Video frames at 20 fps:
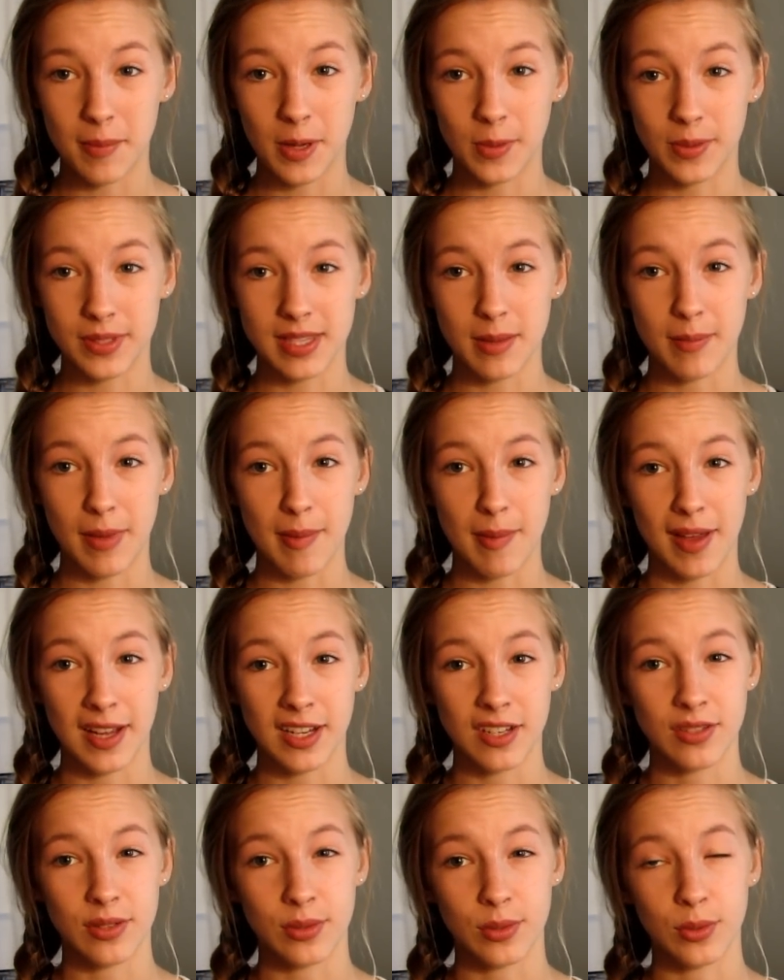It was in my back
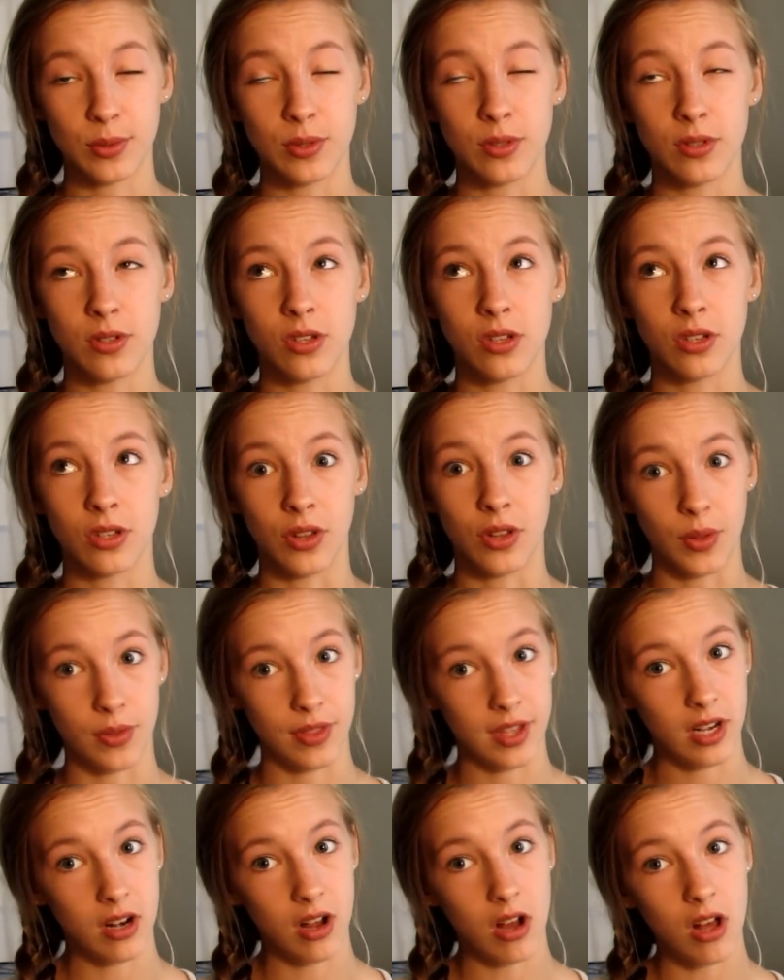to school
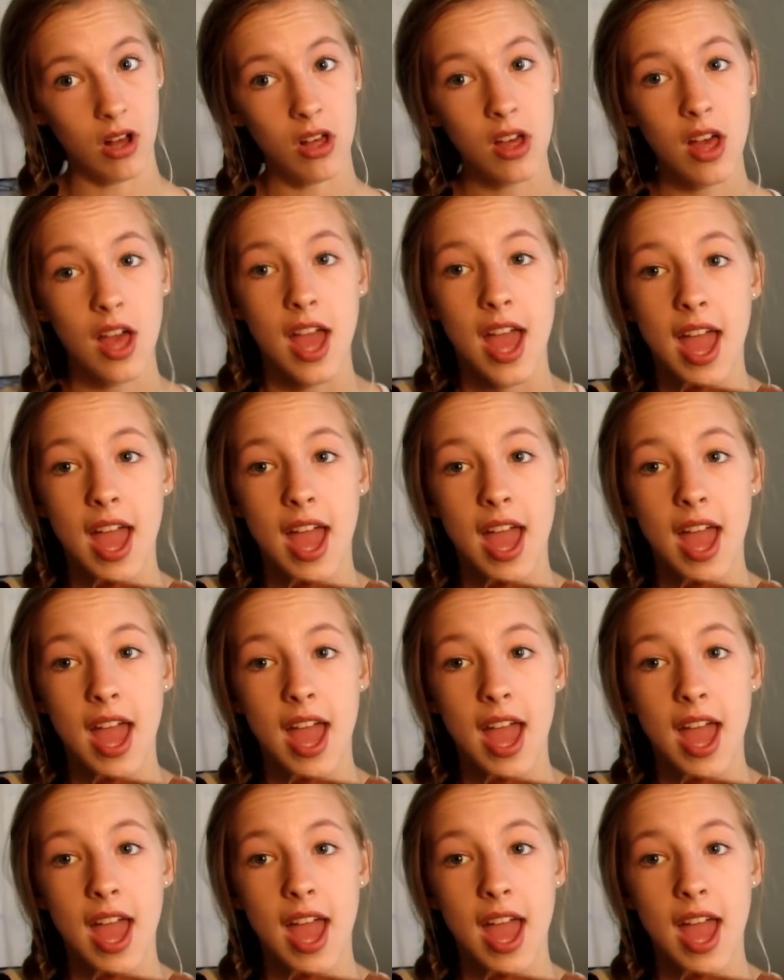clothing haul.